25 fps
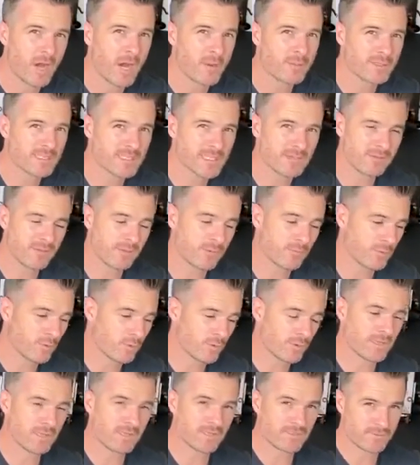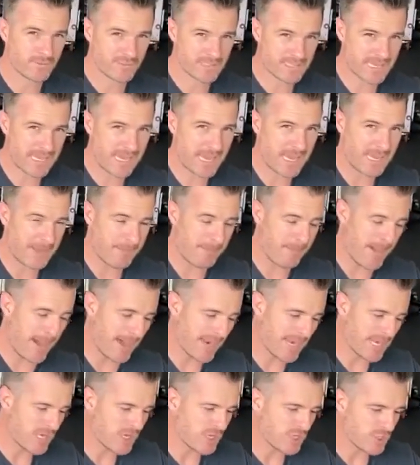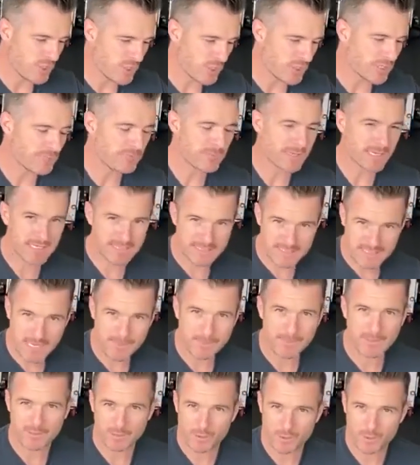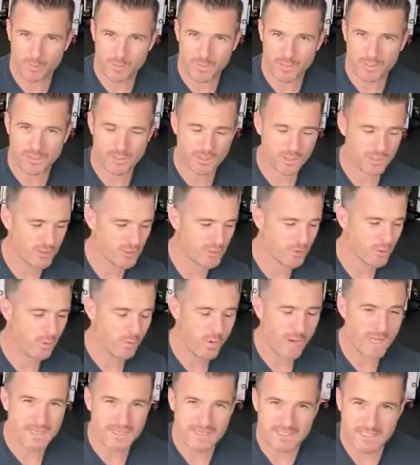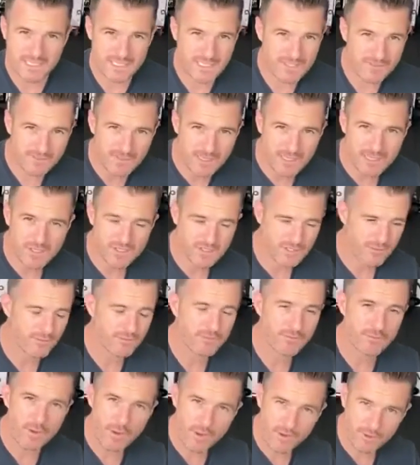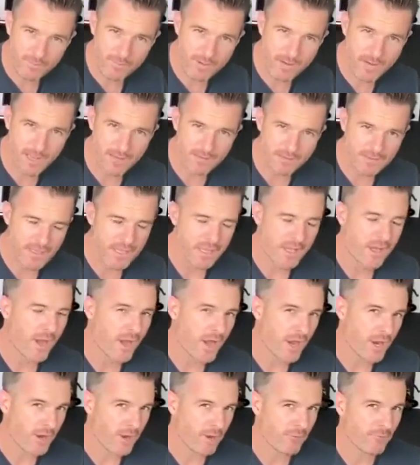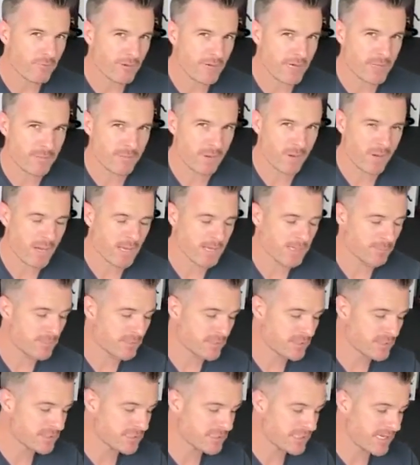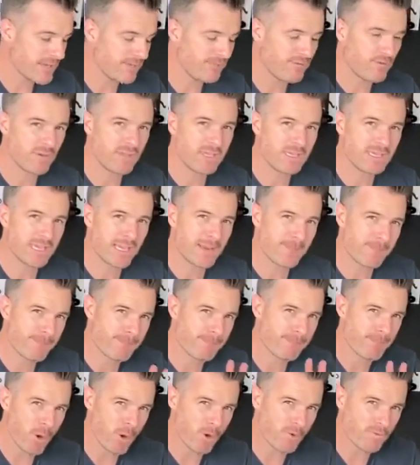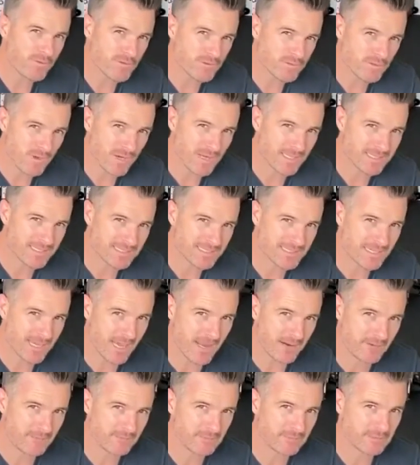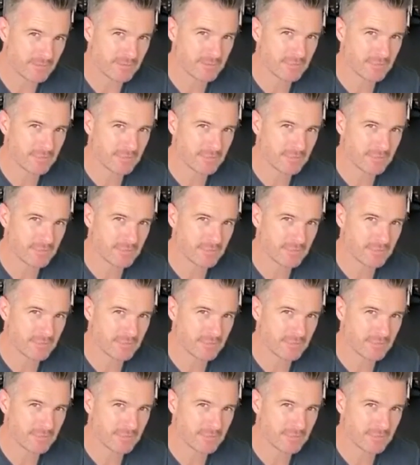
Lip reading: I'm just giving them orders for today, but you can mix it up a little bit. You can do one set of each and throw it around. I don't really mind, but see if you can get both sides done